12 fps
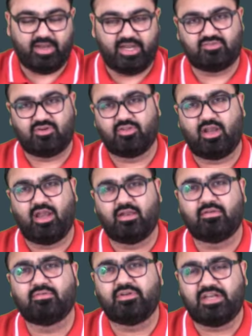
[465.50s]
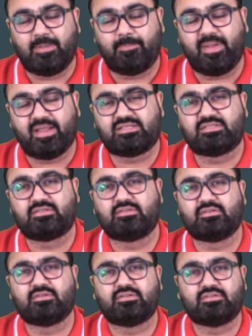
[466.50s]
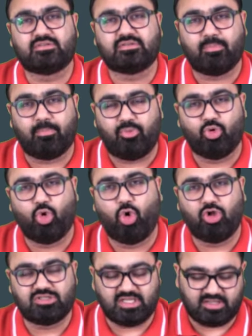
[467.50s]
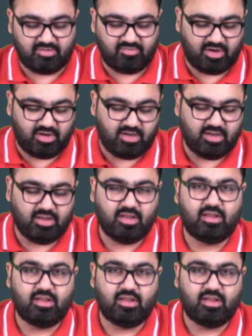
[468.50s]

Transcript: It is one of the deepest blue holes in the world.